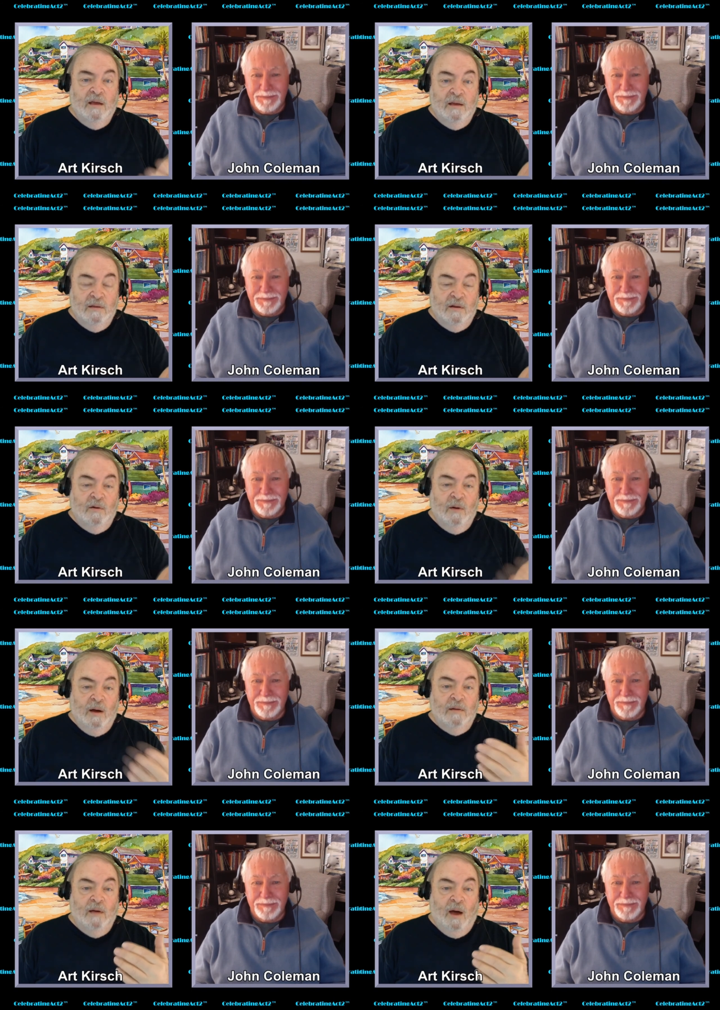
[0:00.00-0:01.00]
Speaker 1: you know,
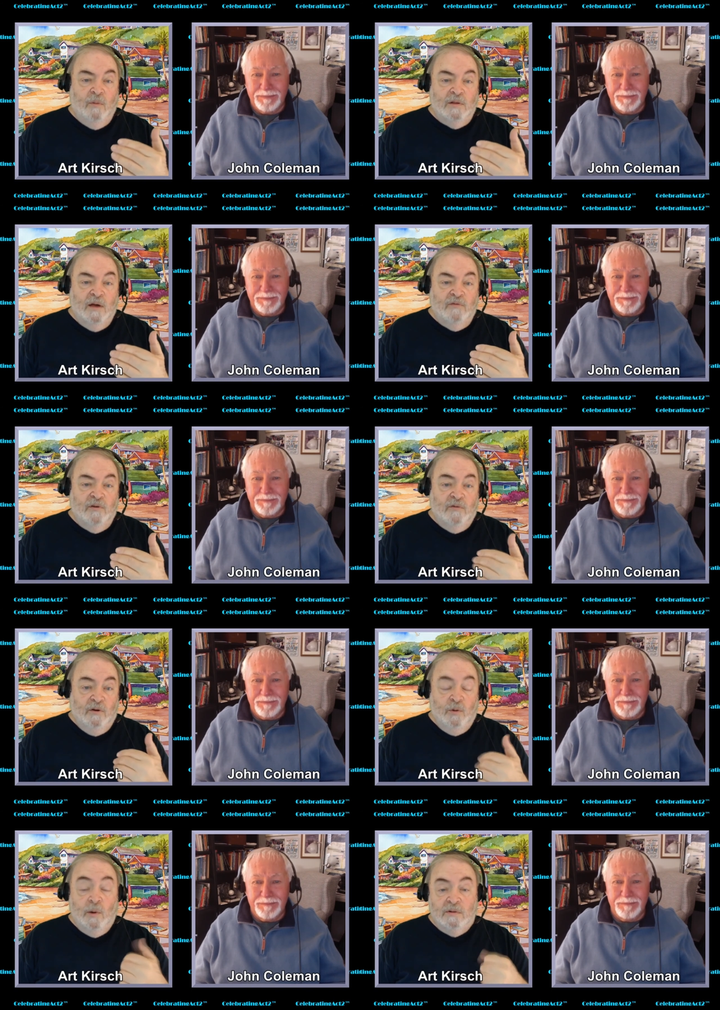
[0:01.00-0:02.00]
I would not feel
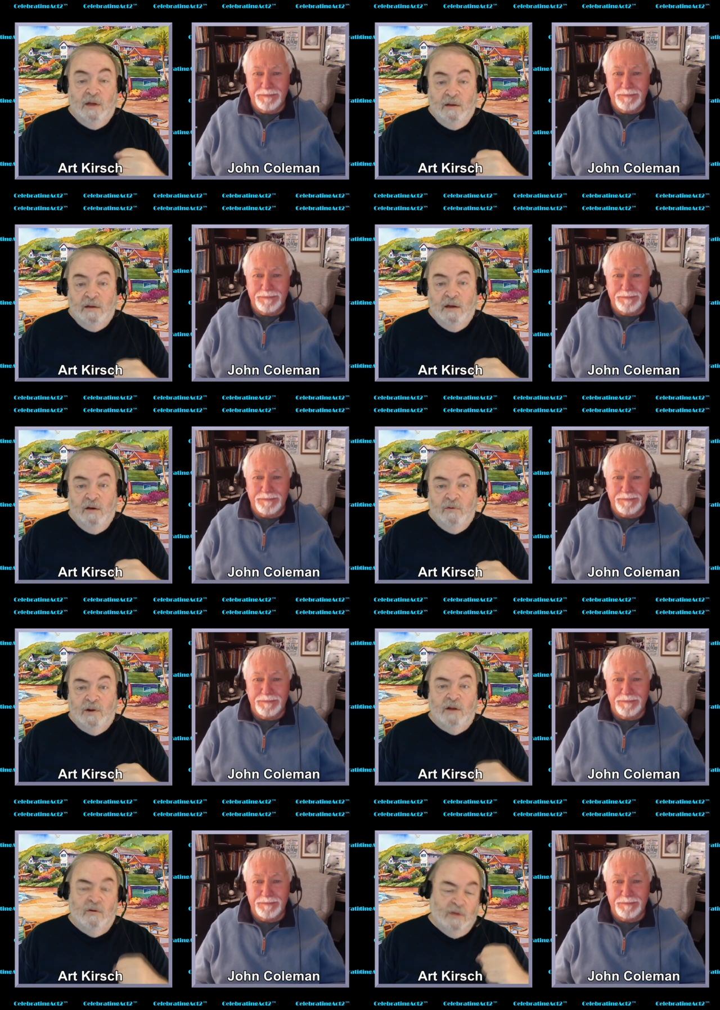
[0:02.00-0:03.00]
very well taken care of. And I
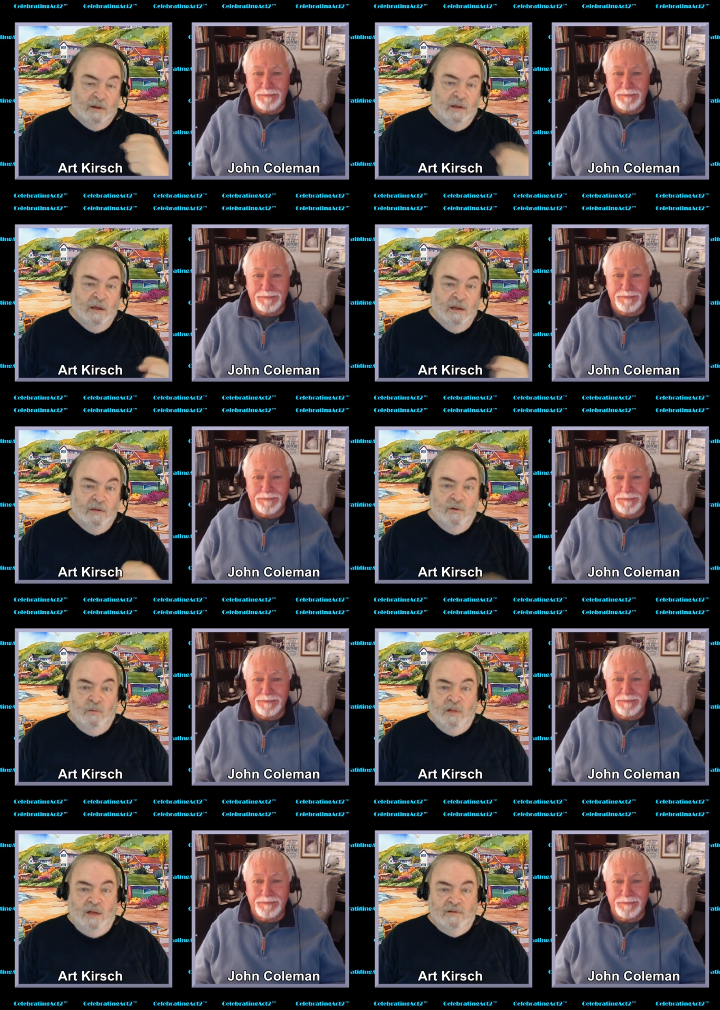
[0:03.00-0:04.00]
know that you
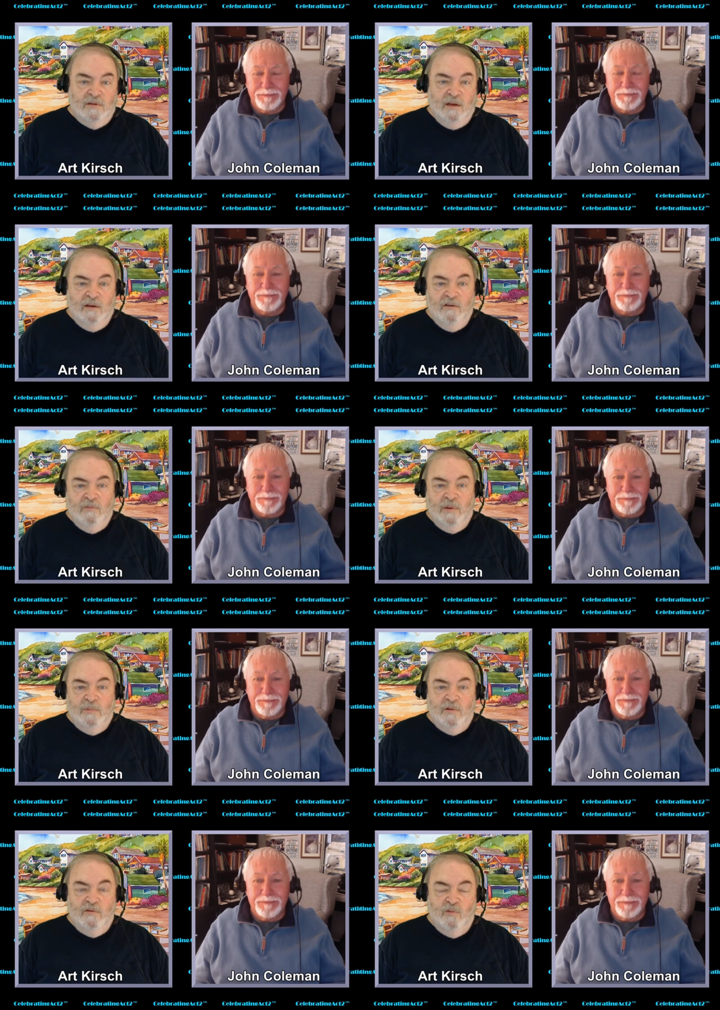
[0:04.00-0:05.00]
like to take care of
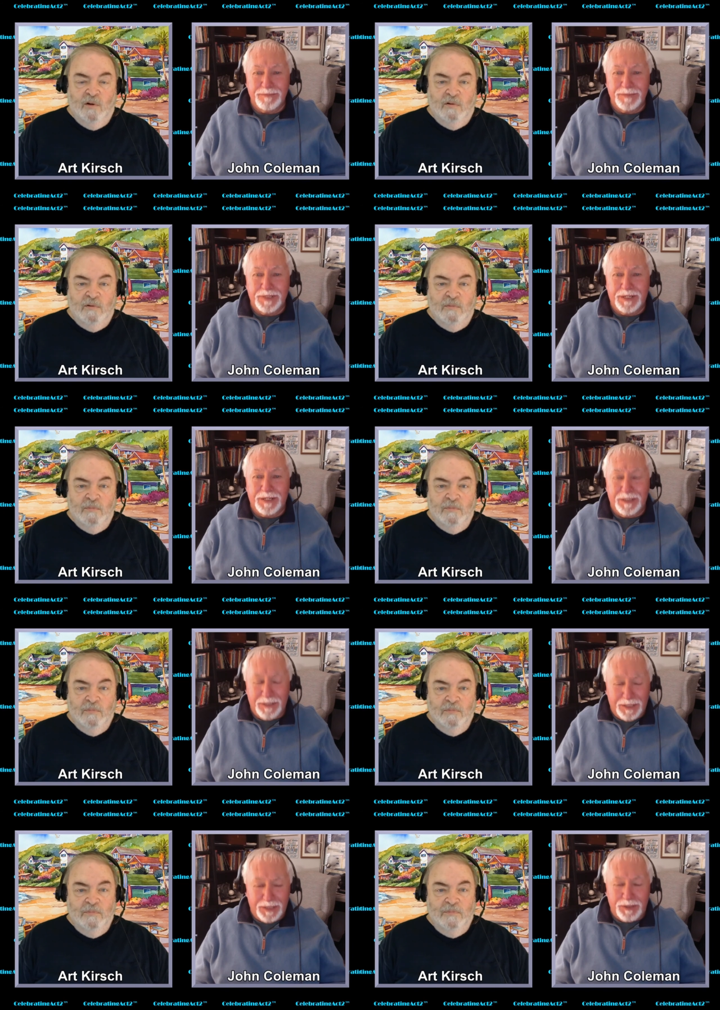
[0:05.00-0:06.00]
people as well.
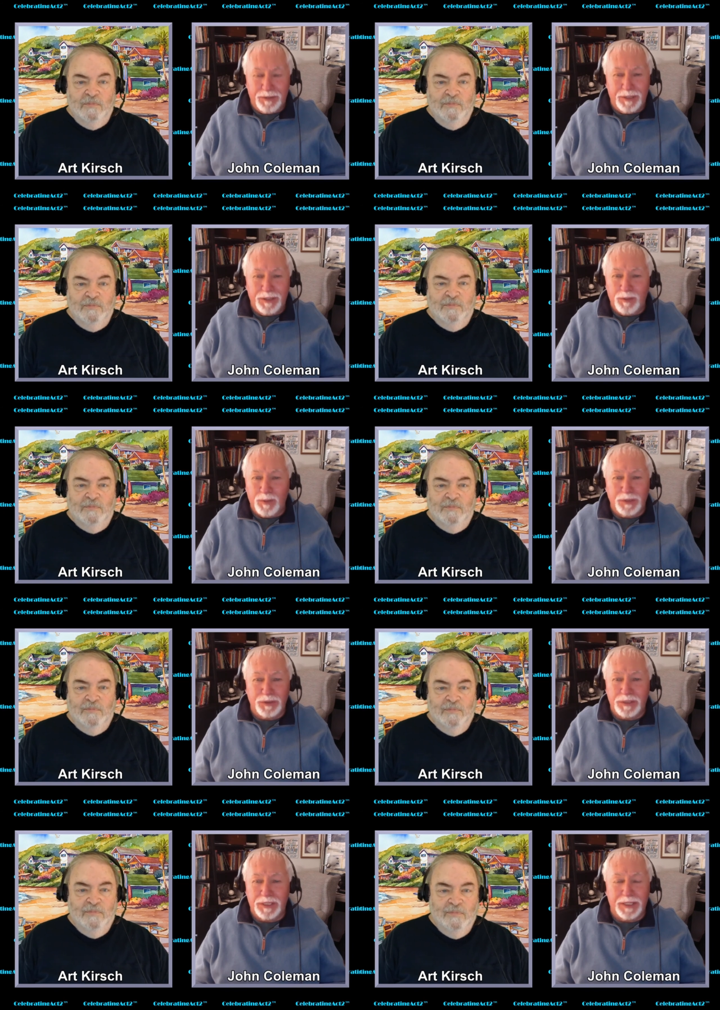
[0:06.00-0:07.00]
Speaker 2: I do. I don't want
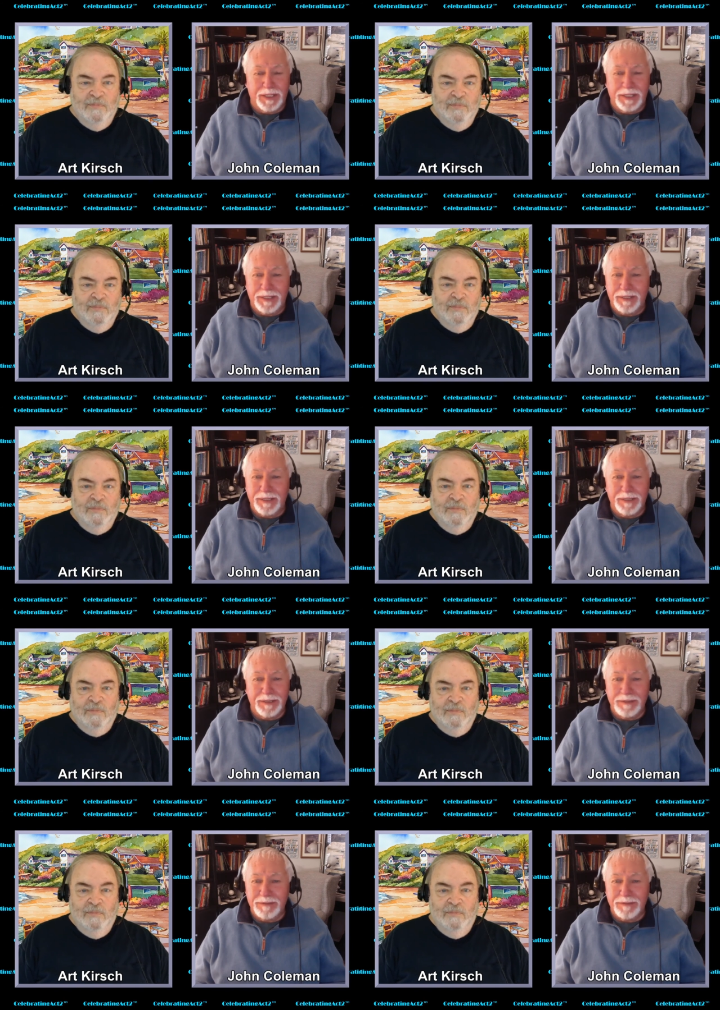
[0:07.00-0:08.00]
you to get
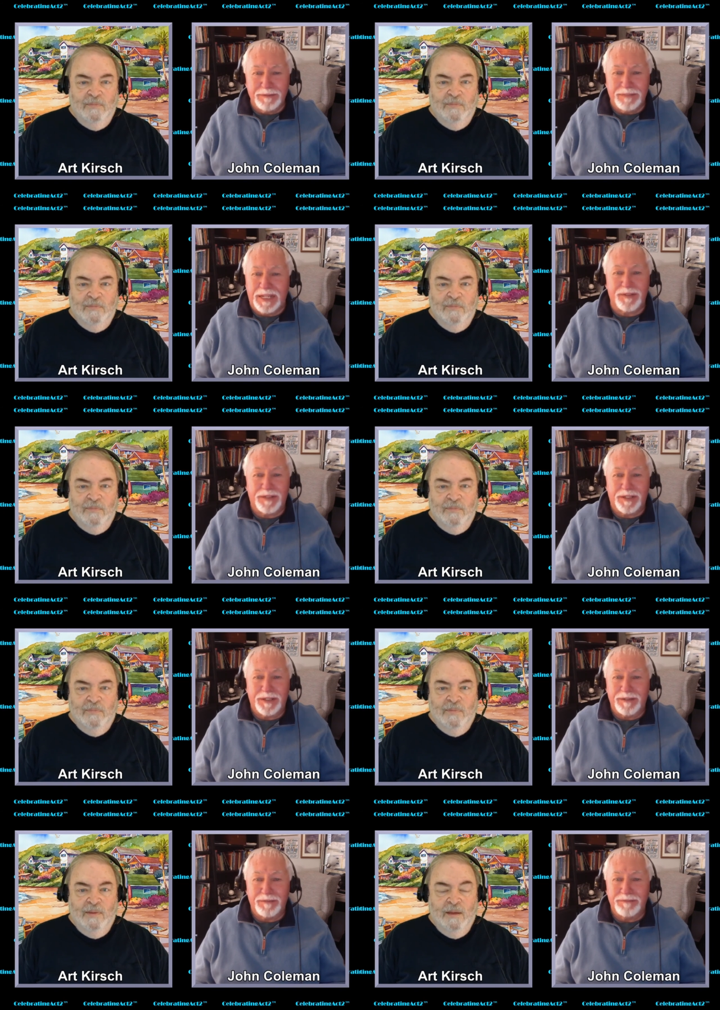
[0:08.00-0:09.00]
anything
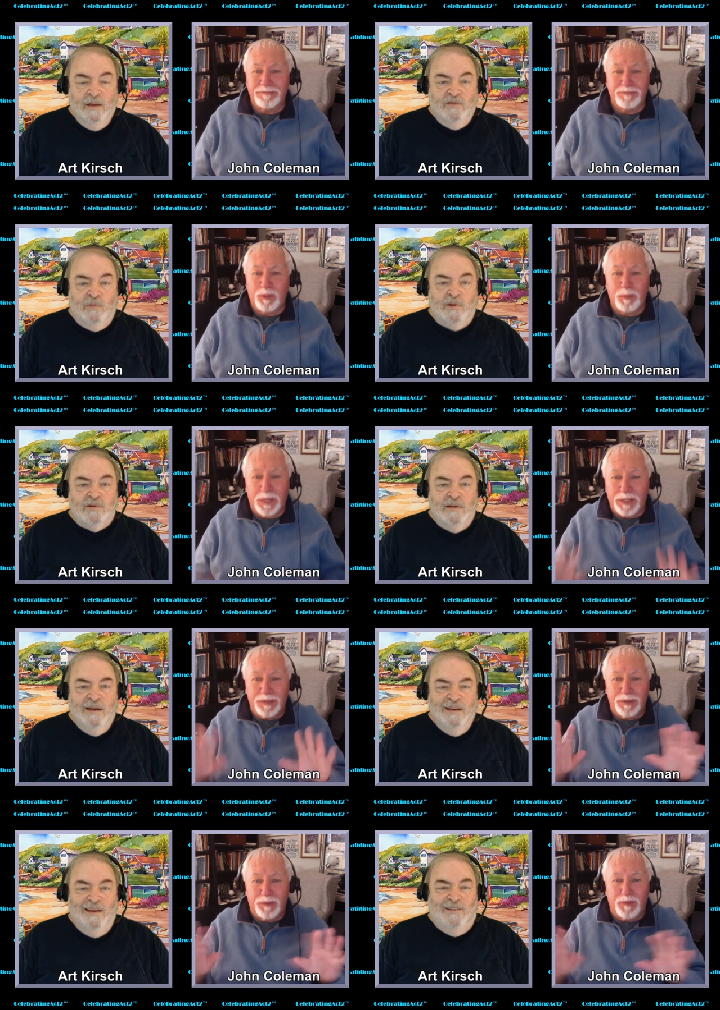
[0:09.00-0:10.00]
nasty and especially, no
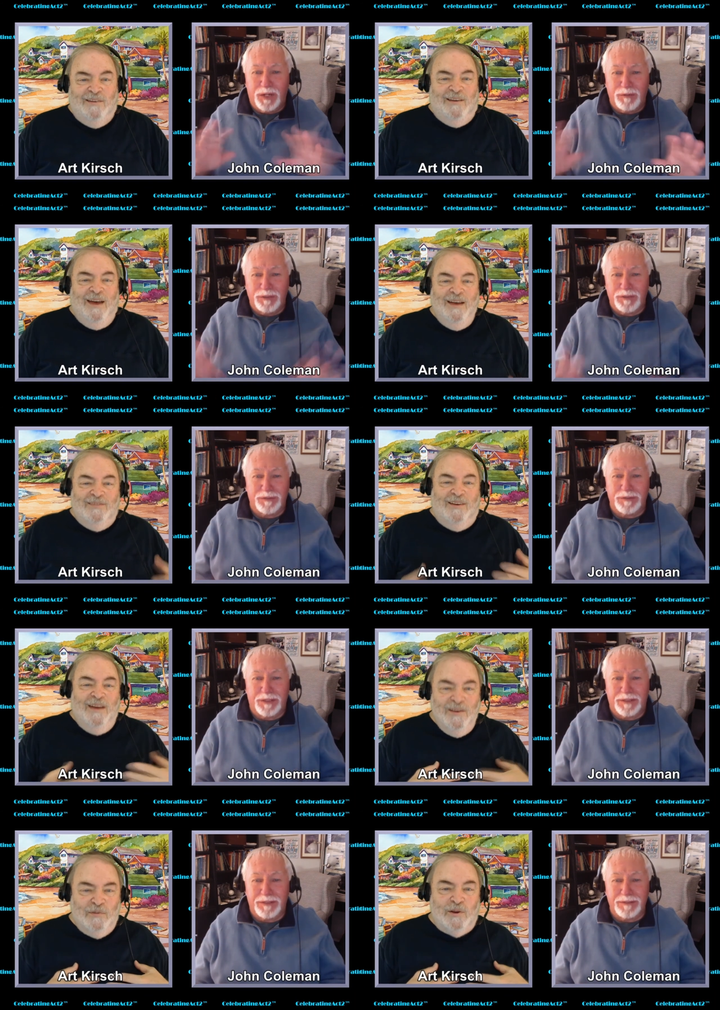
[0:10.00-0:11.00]
bugs, no virus.
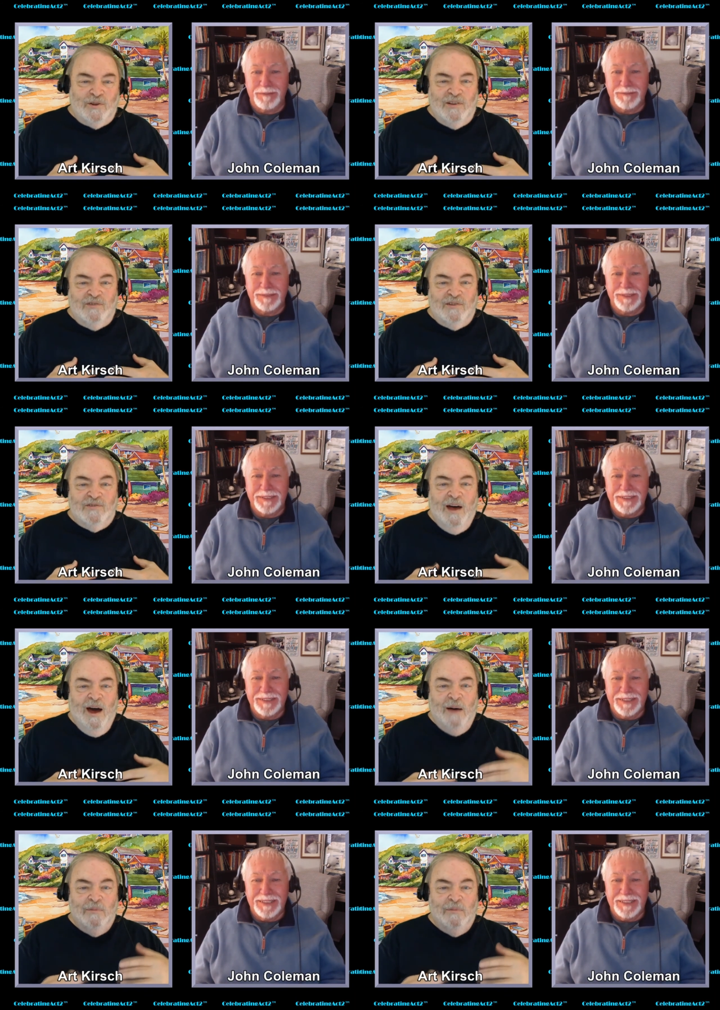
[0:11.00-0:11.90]
Especially since
Speaker 1: I'm